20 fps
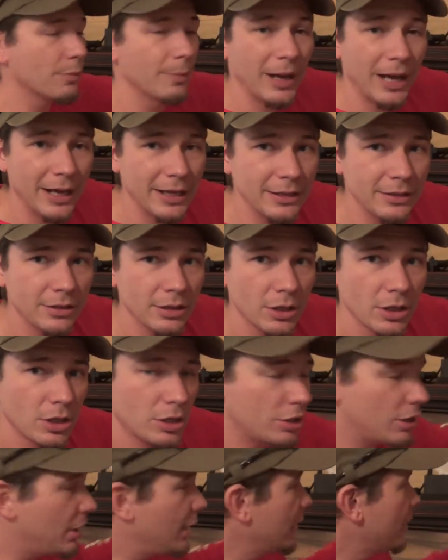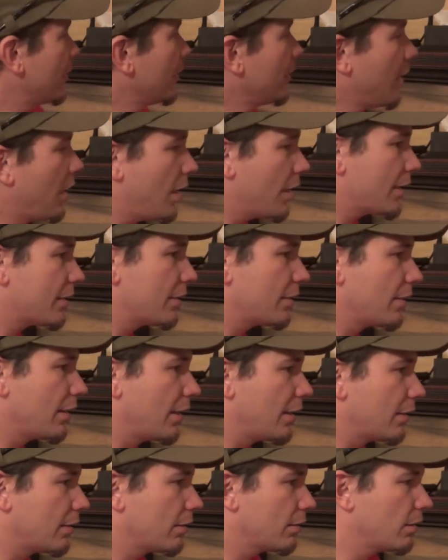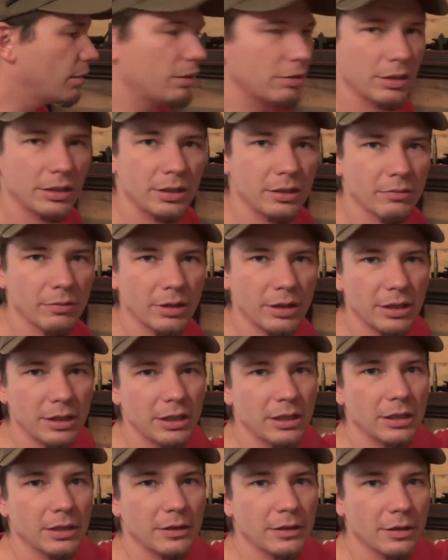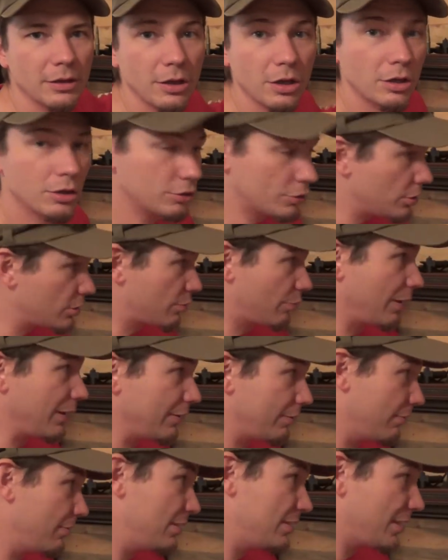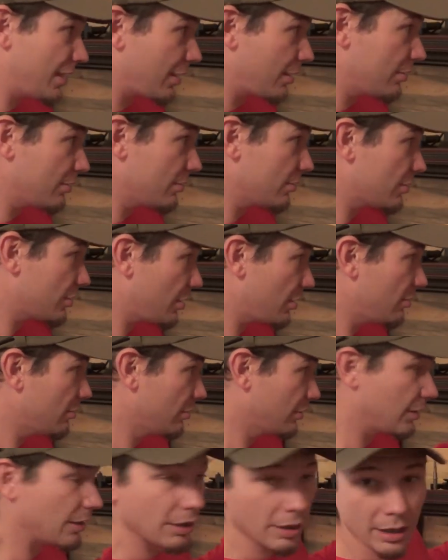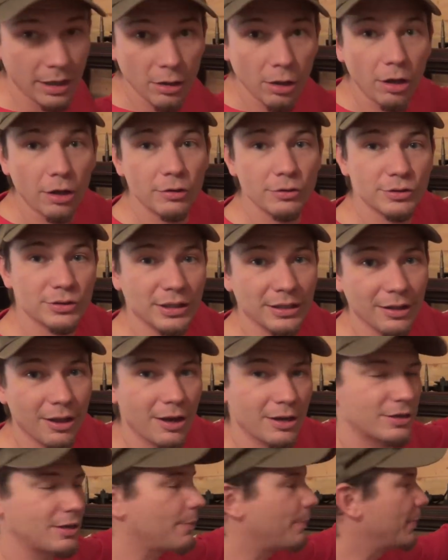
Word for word: your mind, you hit the lock and you're like, oh, I don't really need in there. You just wait three seconds or so. There, it closed and locked